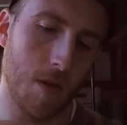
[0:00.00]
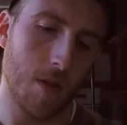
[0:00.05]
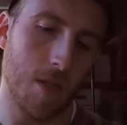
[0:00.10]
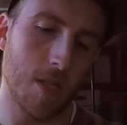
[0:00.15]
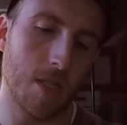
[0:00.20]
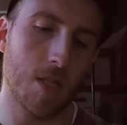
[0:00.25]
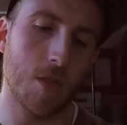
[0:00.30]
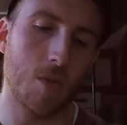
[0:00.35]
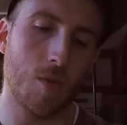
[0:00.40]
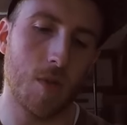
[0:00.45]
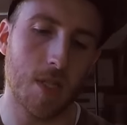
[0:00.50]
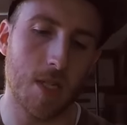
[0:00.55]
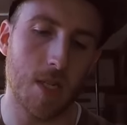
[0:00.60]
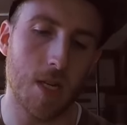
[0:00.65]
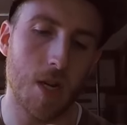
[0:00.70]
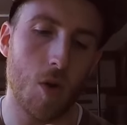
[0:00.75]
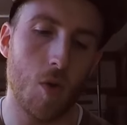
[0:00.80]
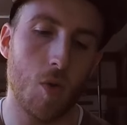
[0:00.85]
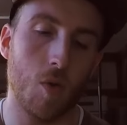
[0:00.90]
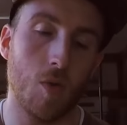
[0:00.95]
This is what's going
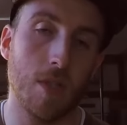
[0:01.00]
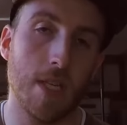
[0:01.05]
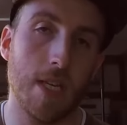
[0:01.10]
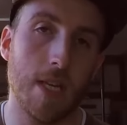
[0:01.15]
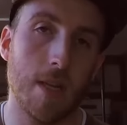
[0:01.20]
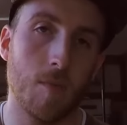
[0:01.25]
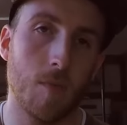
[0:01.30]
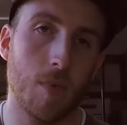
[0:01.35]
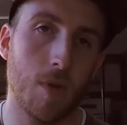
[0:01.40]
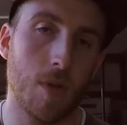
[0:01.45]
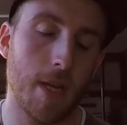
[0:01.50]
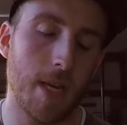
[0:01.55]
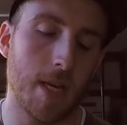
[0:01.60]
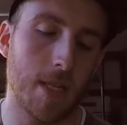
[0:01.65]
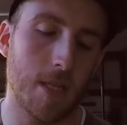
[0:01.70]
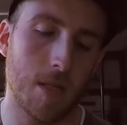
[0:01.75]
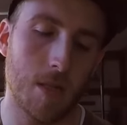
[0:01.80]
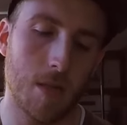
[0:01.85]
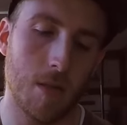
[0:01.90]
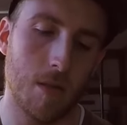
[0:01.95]
to hold it in
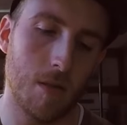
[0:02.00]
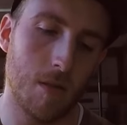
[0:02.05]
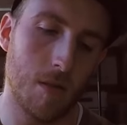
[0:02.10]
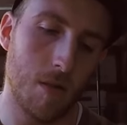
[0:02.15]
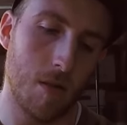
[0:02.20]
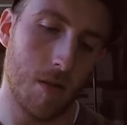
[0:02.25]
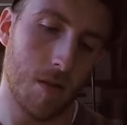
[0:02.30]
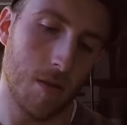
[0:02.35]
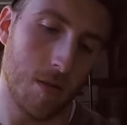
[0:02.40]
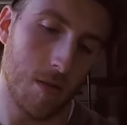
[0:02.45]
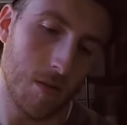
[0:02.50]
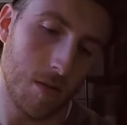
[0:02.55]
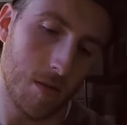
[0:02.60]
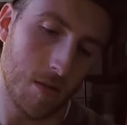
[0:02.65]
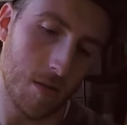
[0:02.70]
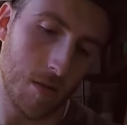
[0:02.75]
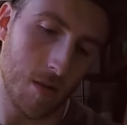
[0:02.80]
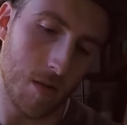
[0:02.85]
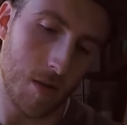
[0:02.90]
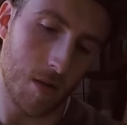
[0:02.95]
place
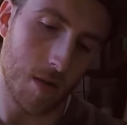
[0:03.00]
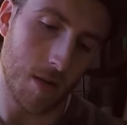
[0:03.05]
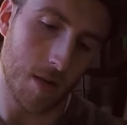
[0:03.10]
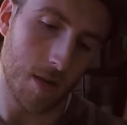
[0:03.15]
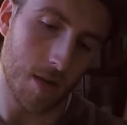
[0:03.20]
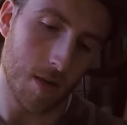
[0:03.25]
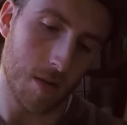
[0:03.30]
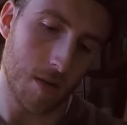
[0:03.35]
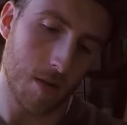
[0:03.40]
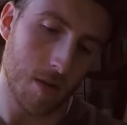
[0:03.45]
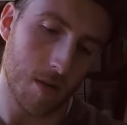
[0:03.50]
on